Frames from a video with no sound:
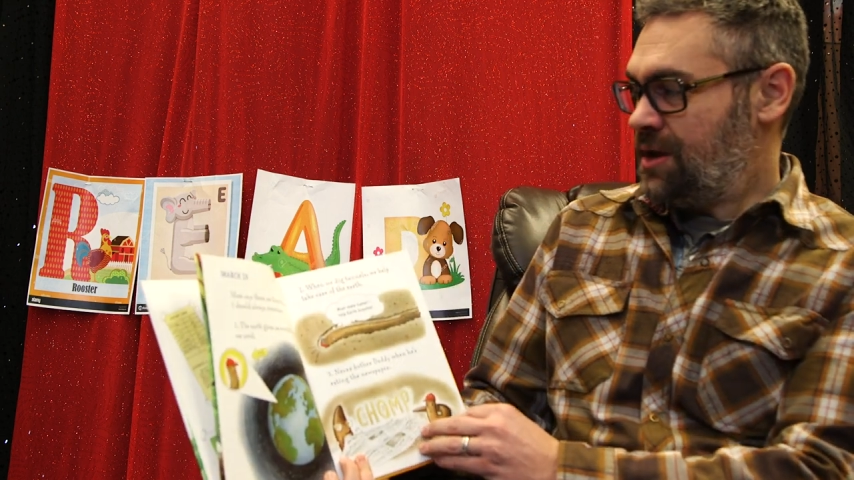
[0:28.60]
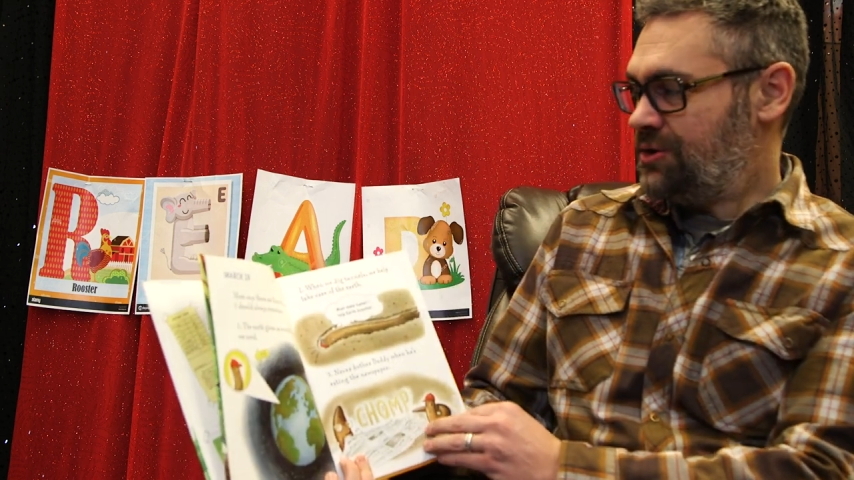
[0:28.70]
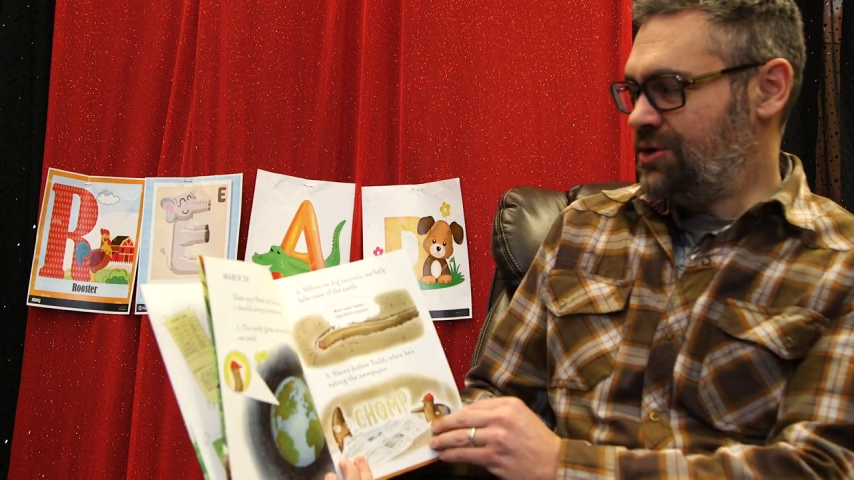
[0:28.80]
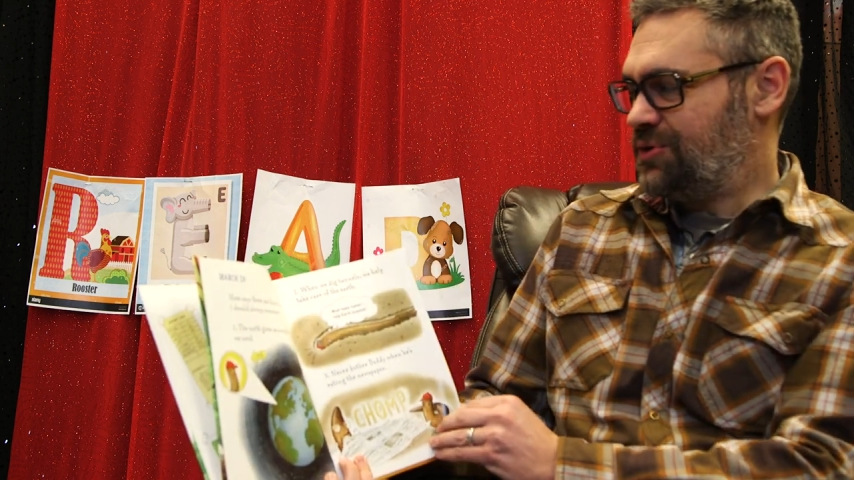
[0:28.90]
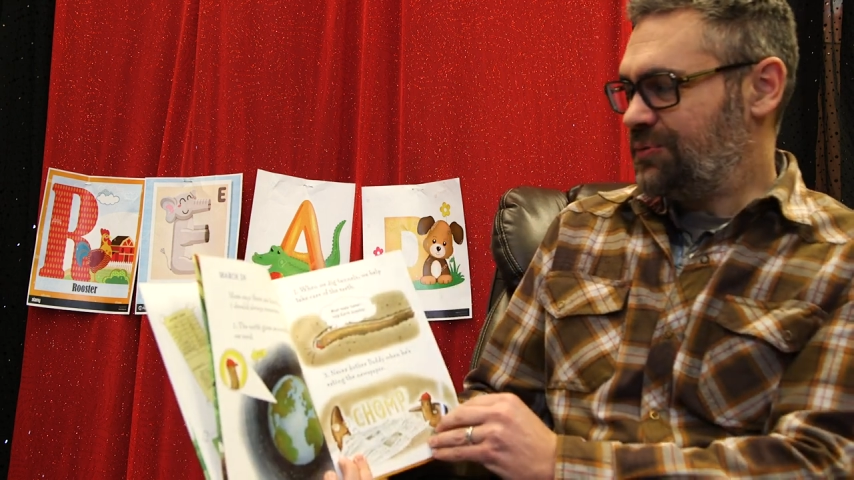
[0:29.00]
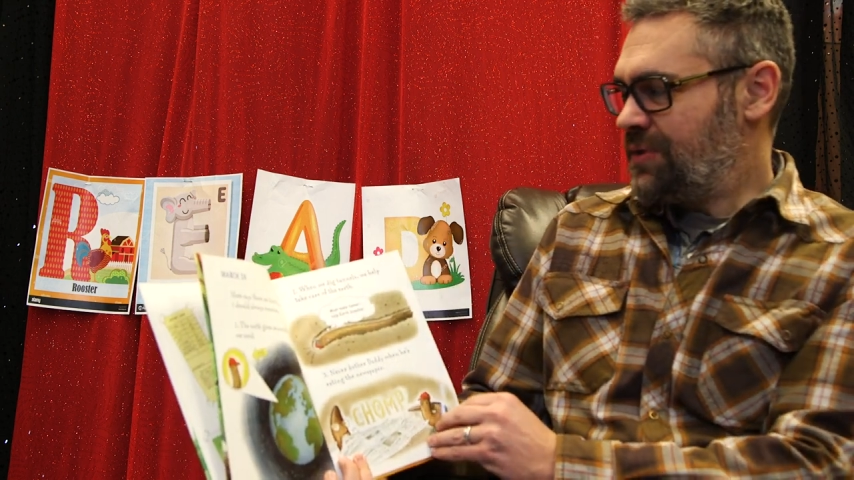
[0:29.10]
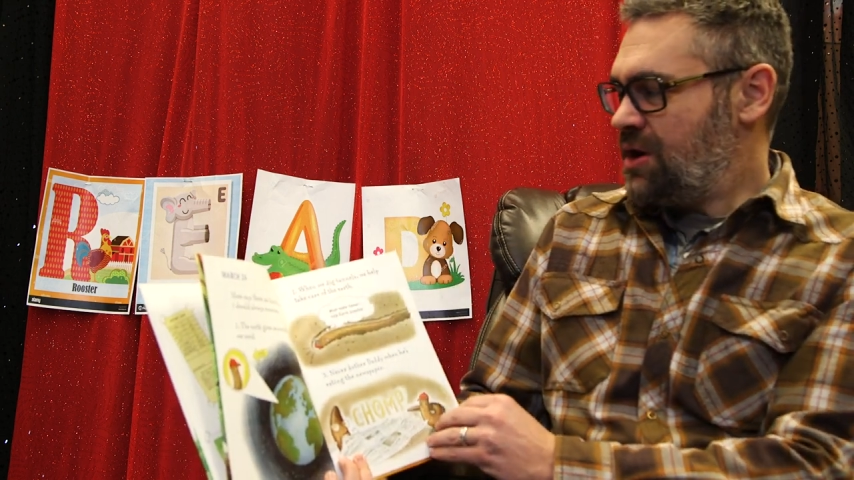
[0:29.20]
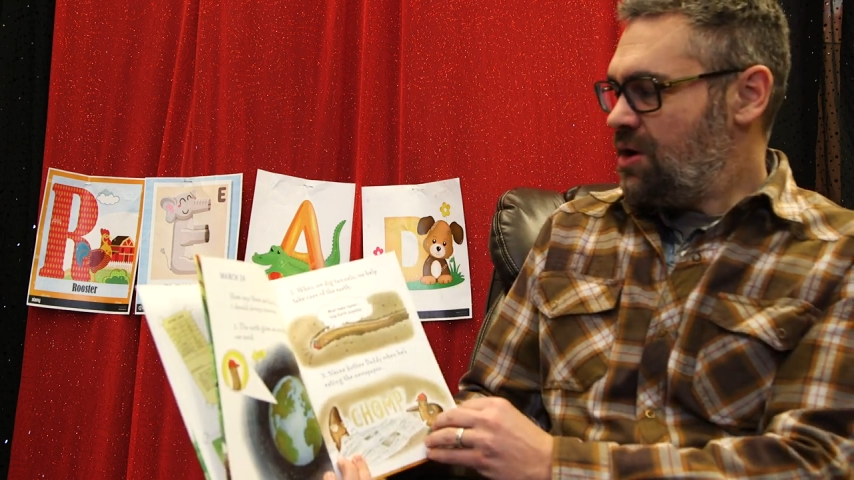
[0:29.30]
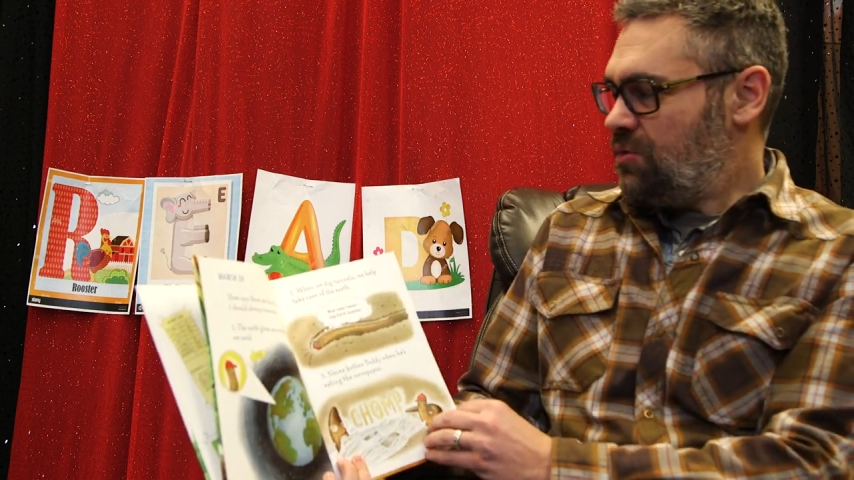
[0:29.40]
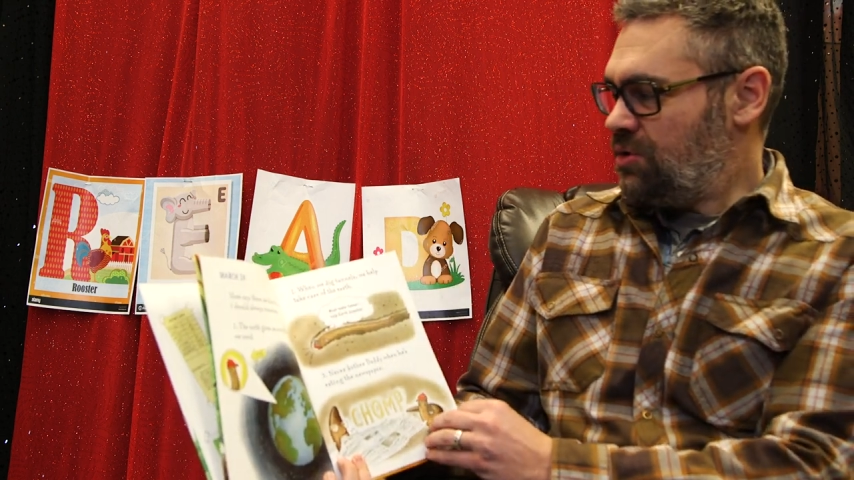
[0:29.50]
Two,
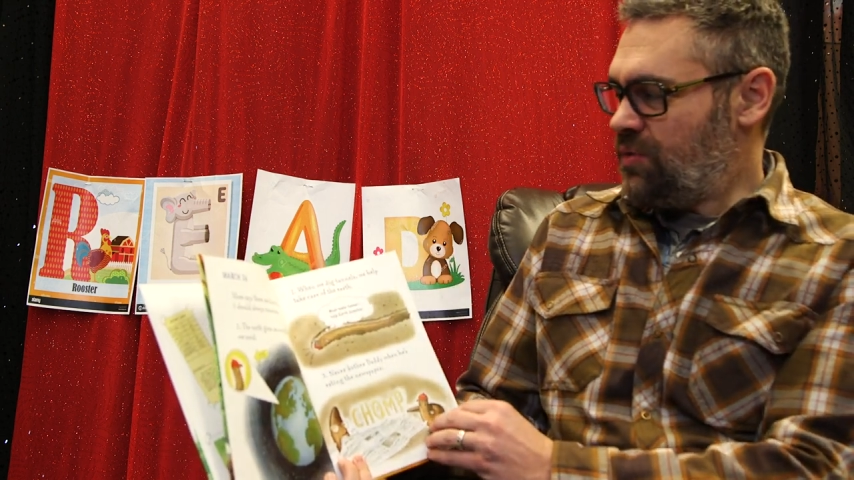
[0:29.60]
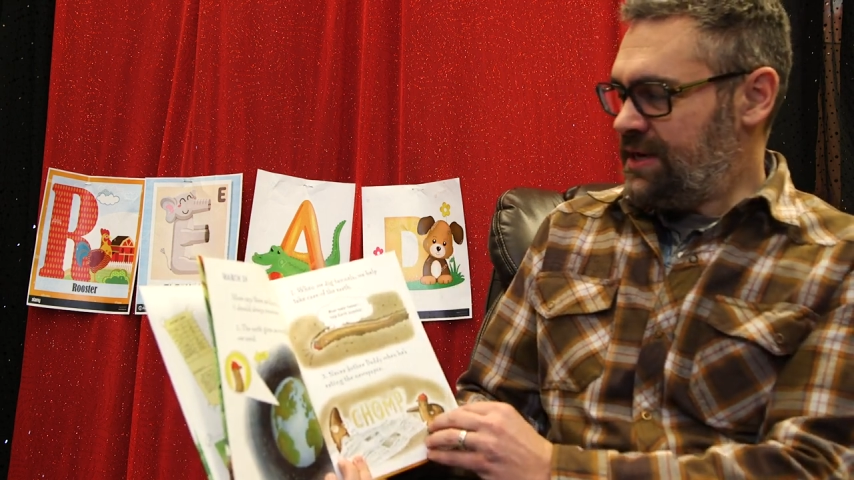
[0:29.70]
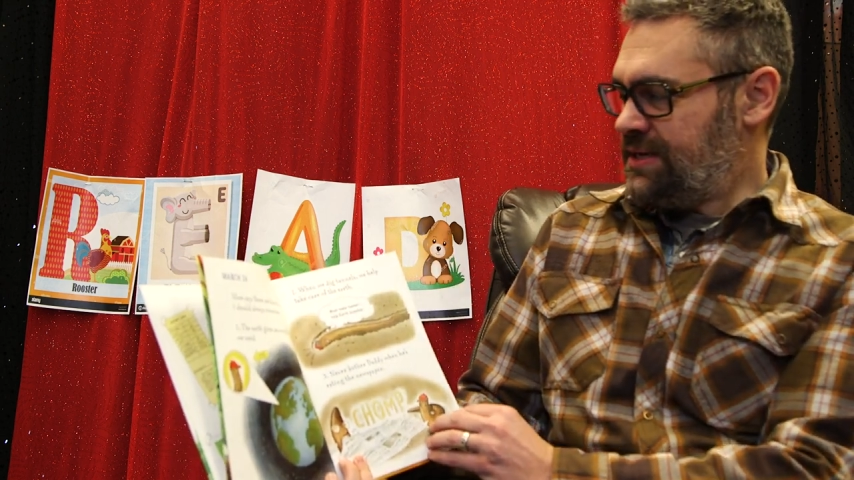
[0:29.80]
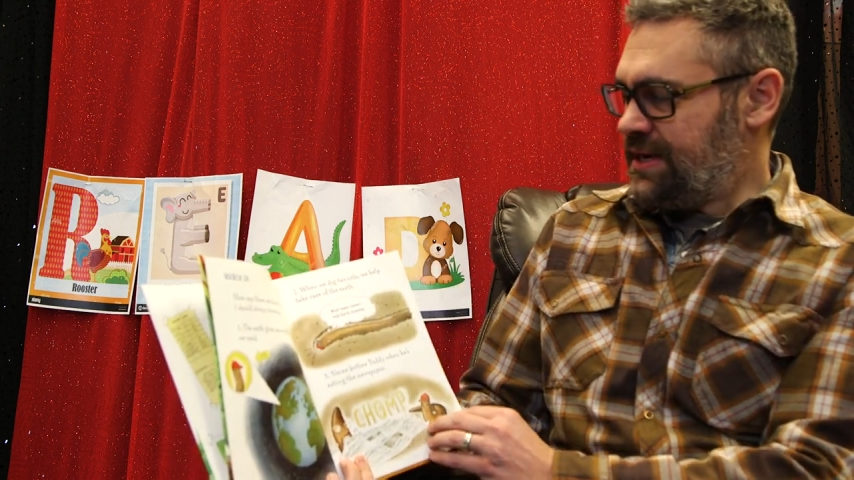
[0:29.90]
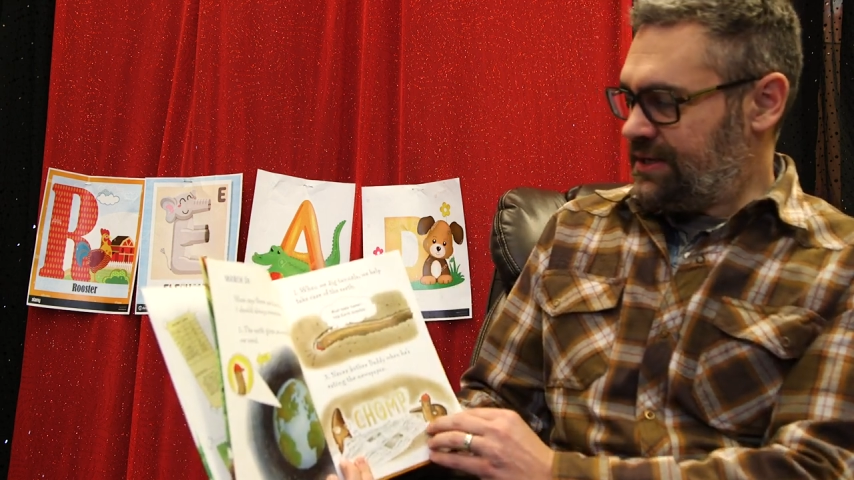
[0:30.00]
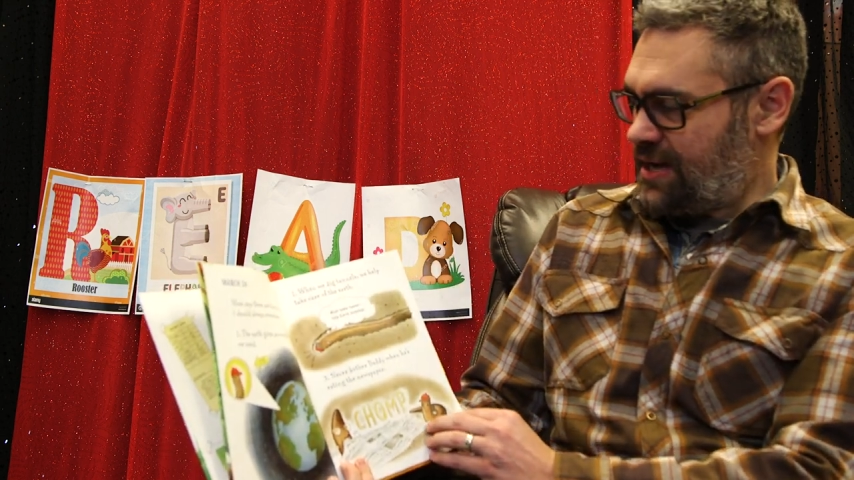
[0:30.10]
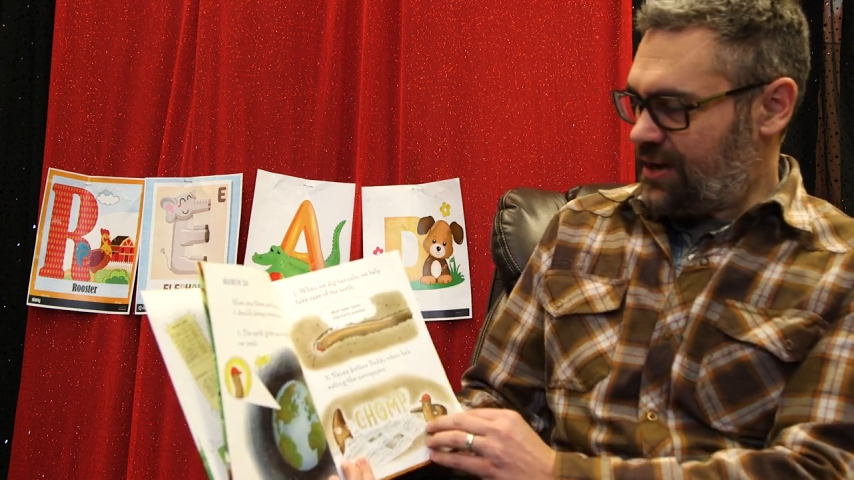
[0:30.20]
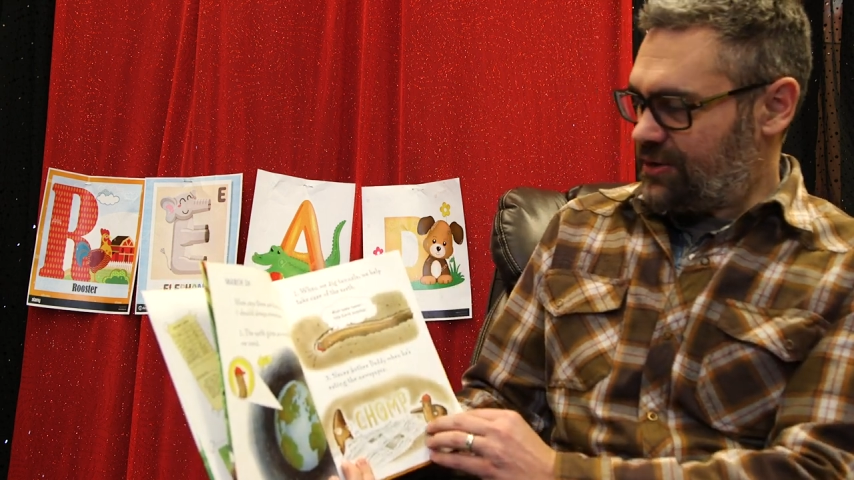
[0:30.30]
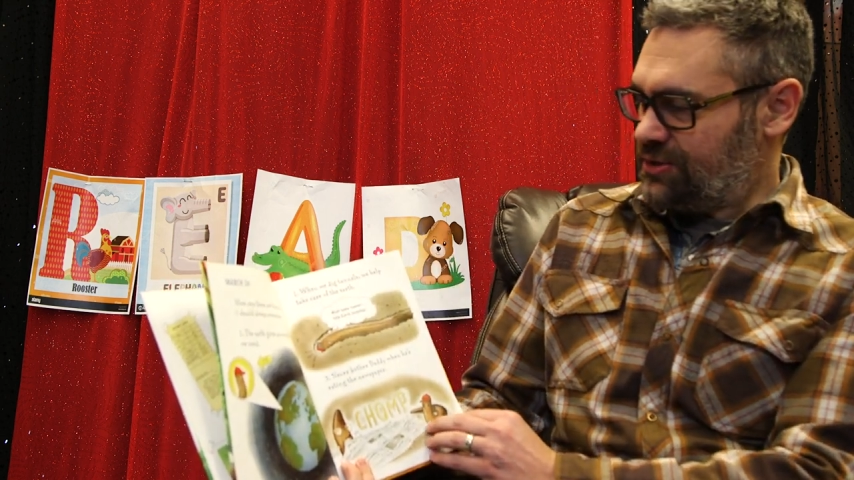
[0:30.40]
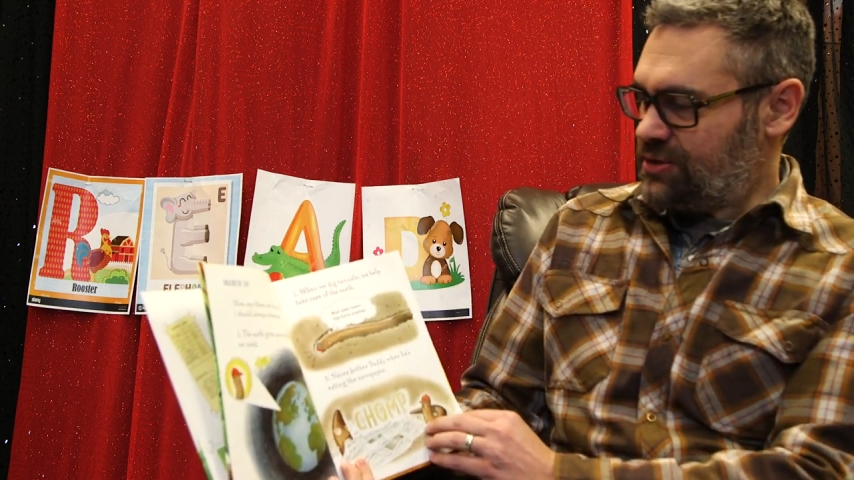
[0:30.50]
when we dig
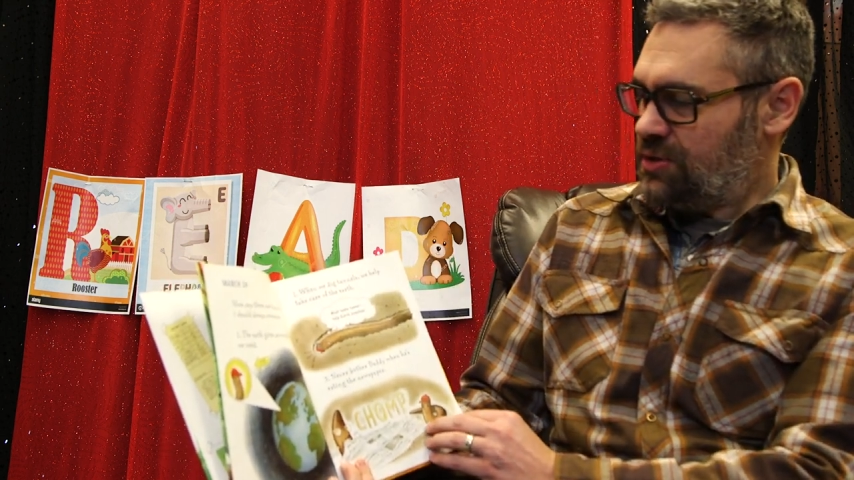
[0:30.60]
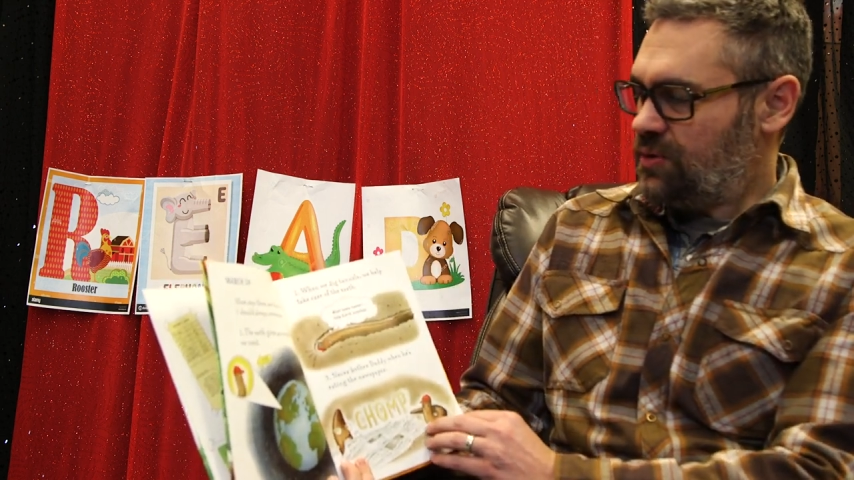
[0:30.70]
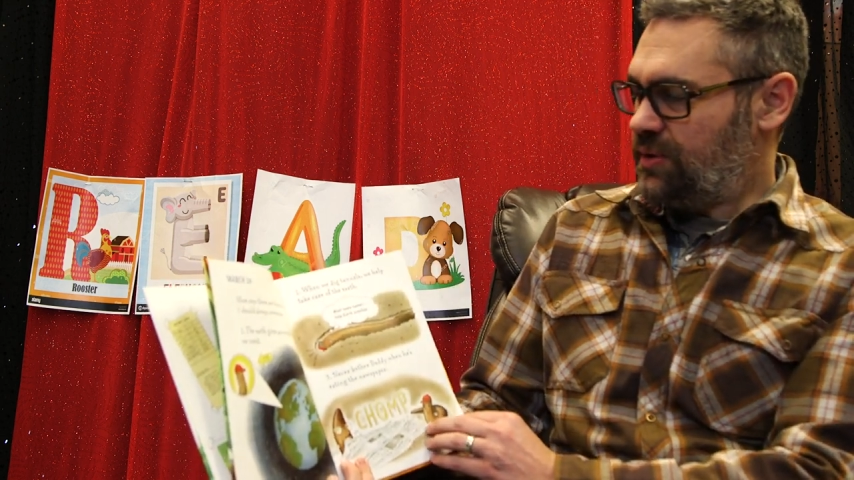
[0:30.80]
tunnels,